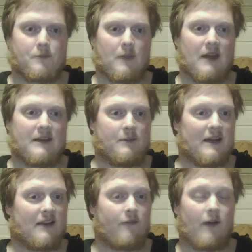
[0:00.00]
And he
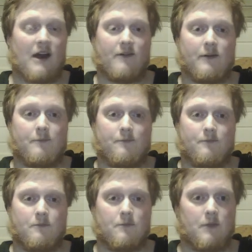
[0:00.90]
played f5,
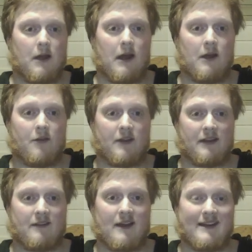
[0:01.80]

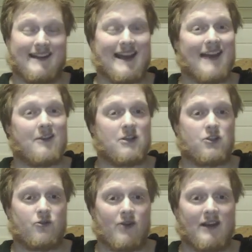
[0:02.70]
thinking that he had this
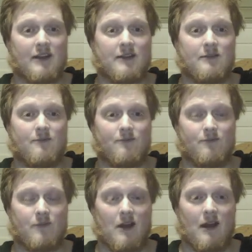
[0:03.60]
trick
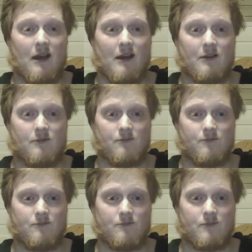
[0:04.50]

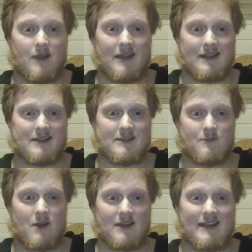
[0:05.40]
against
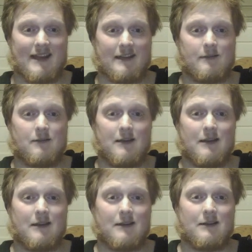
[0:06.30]
my king.
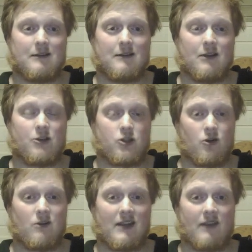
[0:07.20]
And
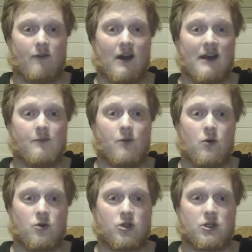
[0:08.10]
surely if I had
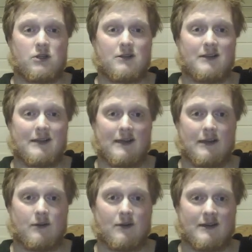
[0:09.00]
pushed,
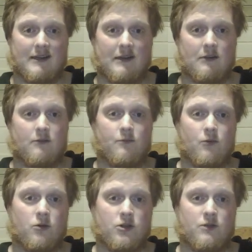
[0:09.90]
he went here,
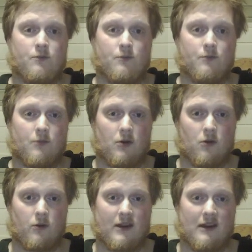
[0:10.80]
push,
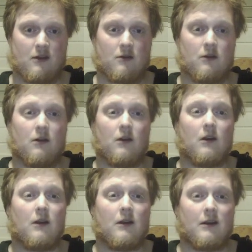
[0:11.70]
go here,
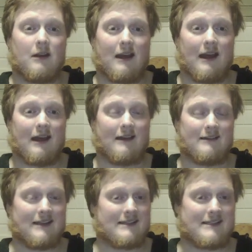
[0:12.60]

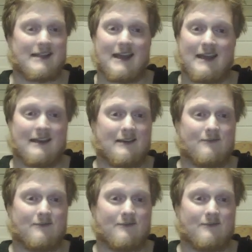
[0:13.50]
and let's say